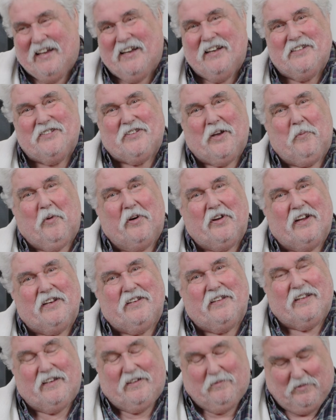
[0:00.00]
So what I
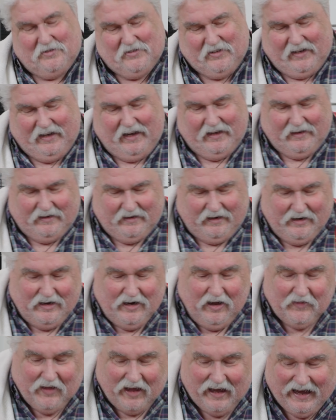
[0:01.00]
did was I added
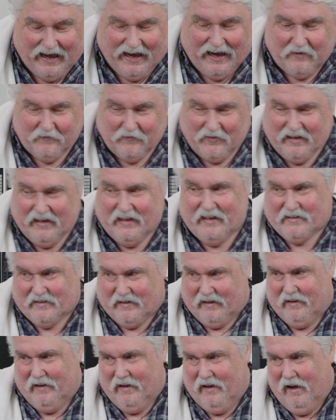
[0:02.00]
another ½
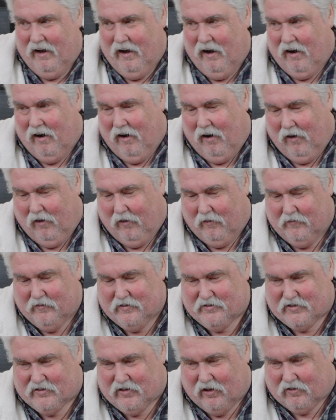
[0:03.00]
litre of
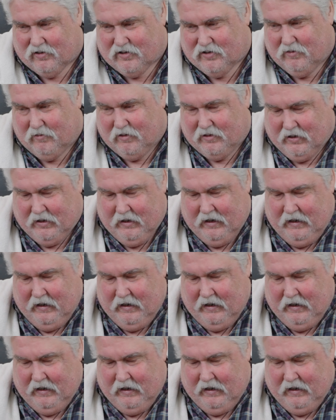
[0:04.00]
stock to it.